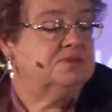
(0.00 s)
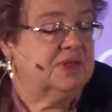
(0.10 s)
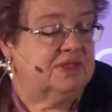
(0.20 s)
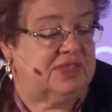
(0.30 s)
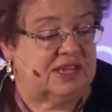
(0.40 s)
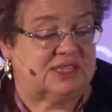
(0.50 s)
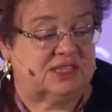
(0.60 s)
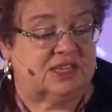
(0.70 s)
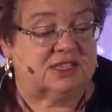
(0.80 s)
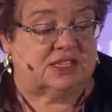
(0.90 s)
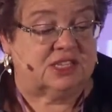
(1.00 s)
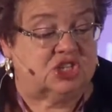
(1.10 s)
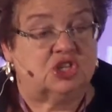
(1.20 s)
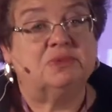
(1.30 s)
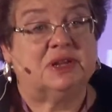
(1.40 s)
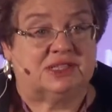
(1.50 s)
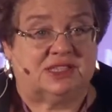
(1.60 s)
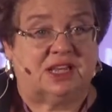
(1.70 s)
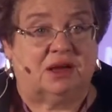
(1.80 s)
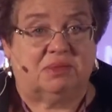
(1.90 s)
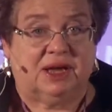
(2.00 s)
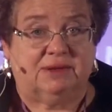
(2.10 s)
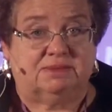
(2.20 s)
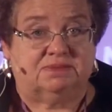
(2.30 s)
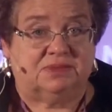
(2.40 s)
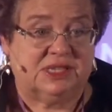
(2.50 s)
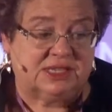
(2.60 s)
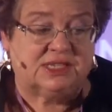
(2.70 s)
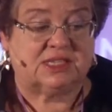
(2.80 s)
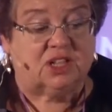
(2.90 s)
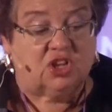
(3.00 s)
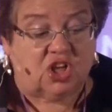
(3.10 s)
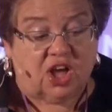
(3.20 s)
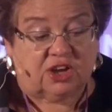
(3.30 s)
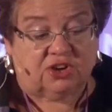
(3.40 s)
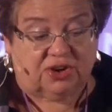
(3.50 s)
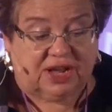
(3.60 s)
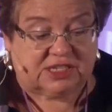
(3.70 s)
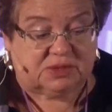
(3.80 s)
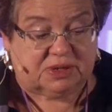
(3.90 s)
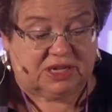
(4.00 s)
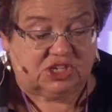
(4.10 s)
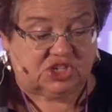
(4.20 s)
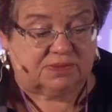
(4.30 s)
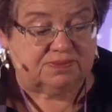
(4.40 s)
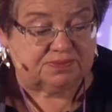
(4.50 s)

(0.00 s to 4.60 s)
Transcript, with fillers: this is the two minute soundbite. This is the longer explanation